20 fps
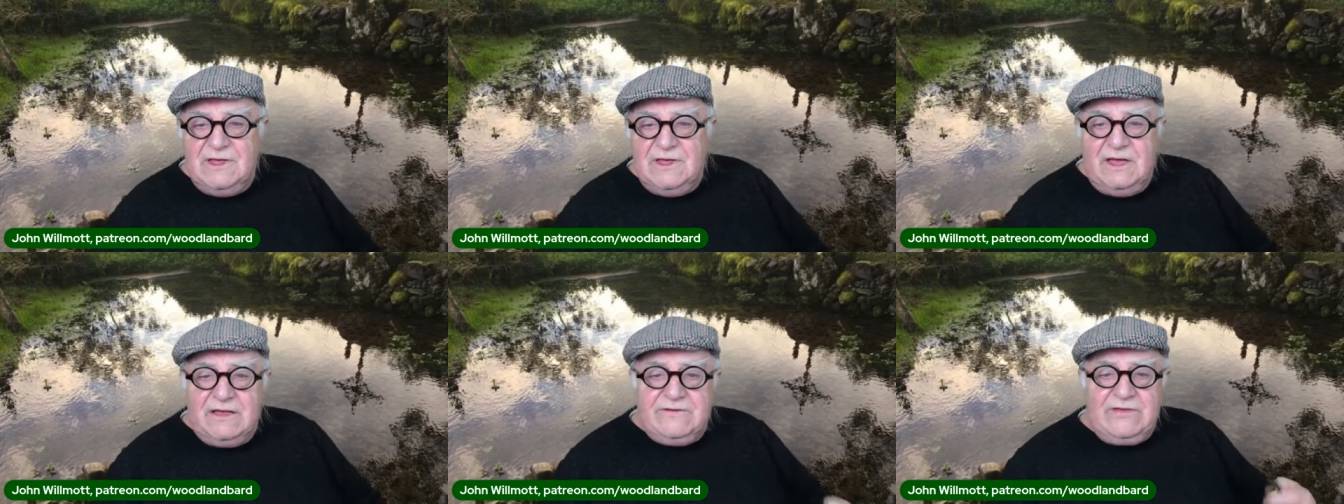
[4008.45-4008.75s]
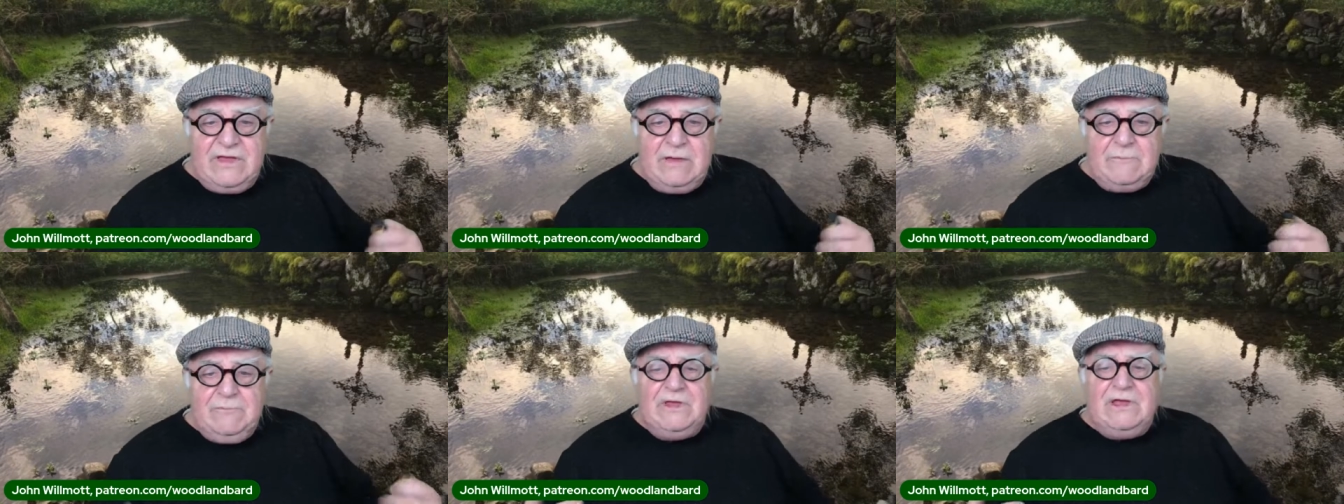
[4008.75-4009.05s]

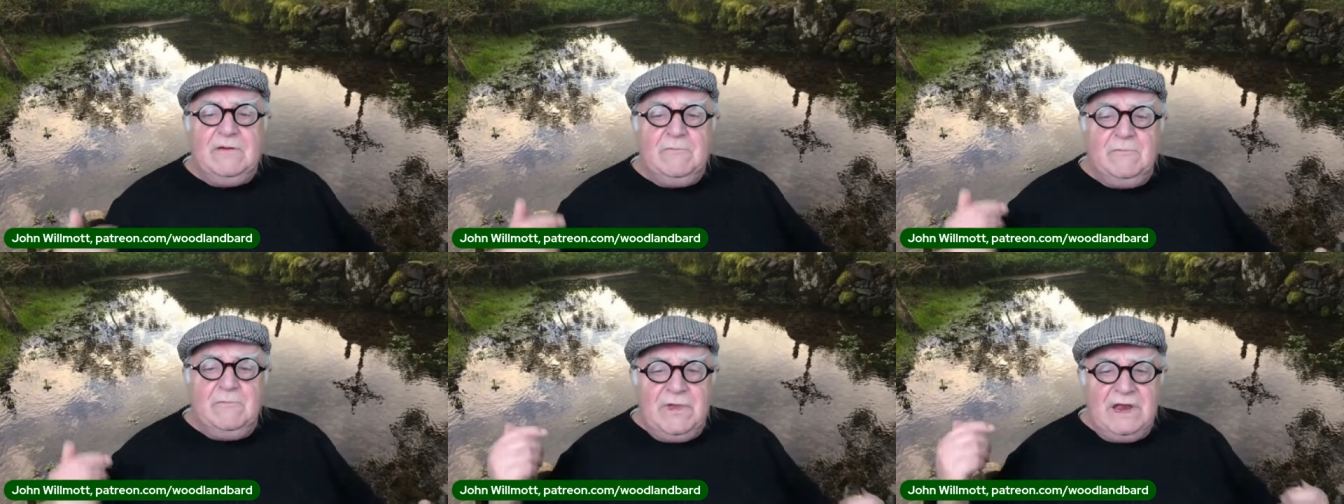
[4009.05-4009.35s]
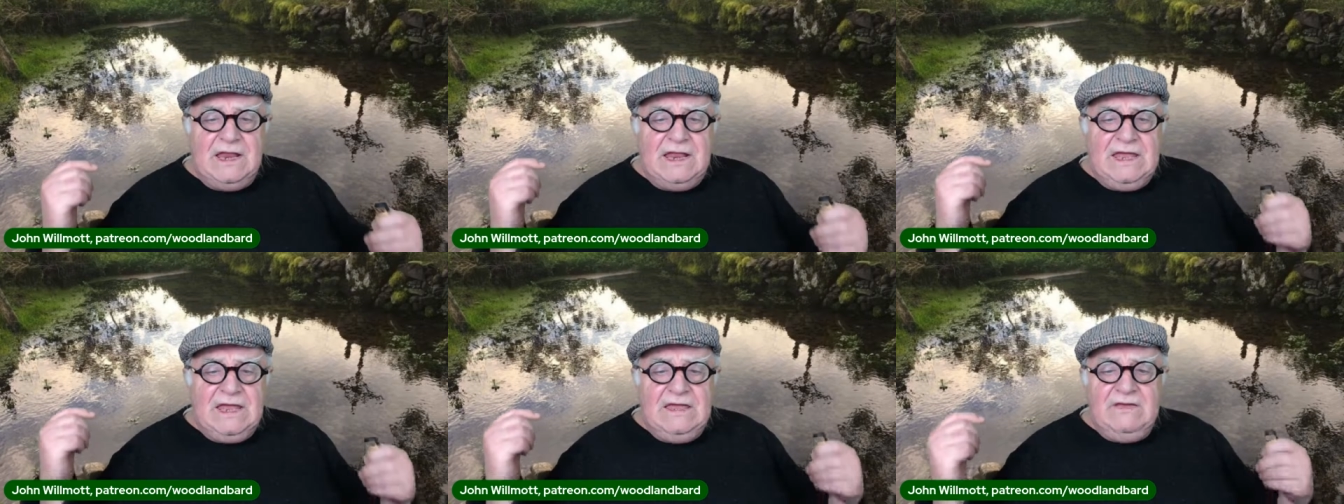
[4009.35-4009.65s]
Accepting and
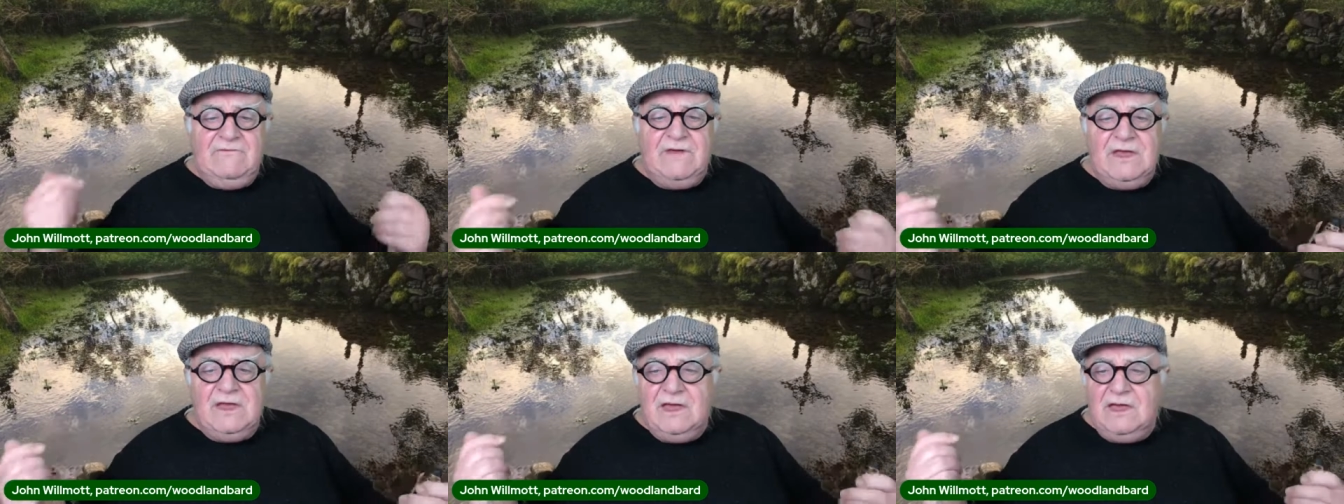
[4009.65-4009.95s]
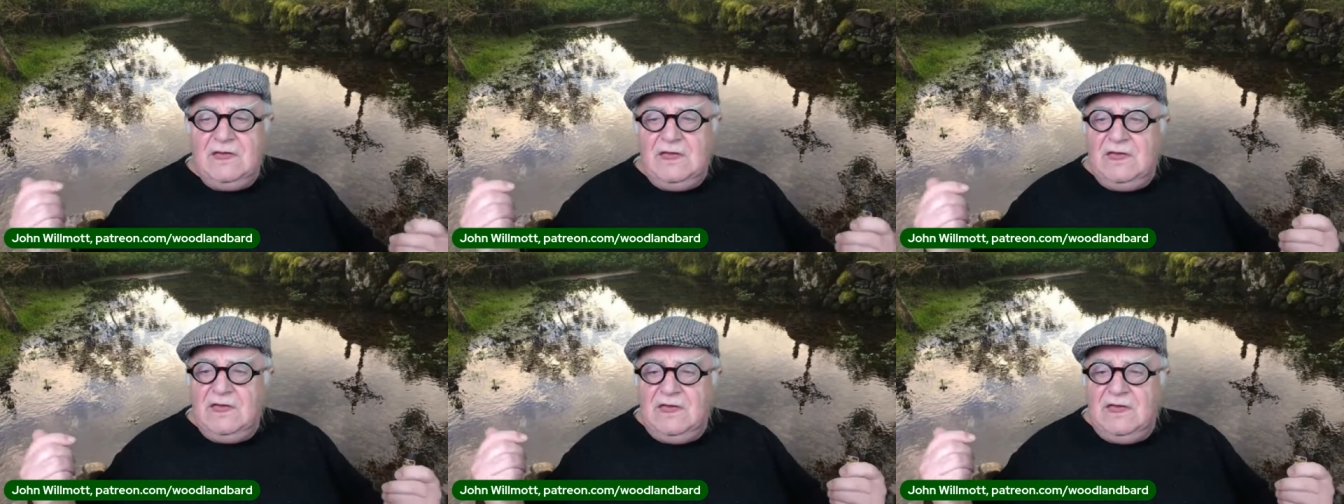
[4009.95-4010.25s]

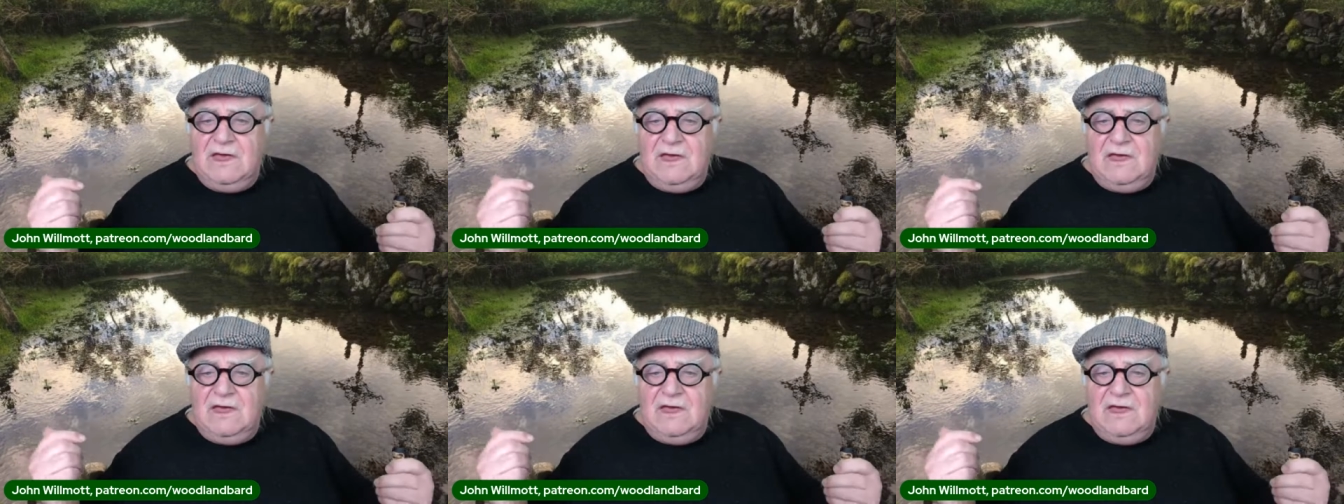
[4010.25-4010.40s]
believing,